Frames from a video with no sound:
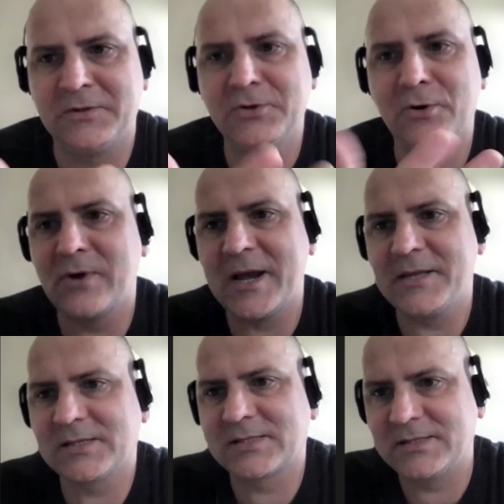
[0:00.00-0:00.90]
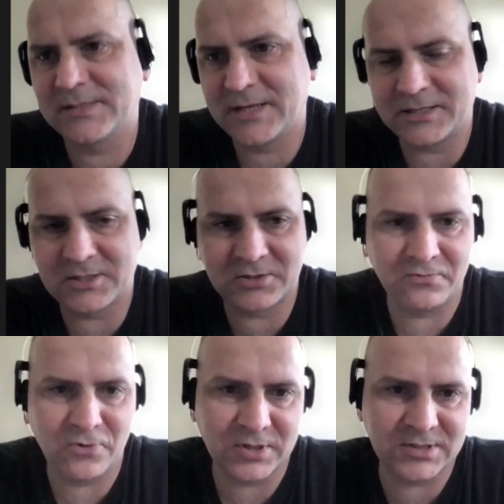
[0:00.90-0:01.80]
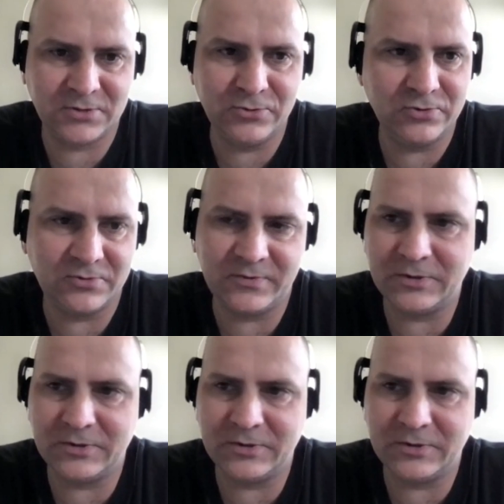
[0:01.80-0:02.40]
know anything that works good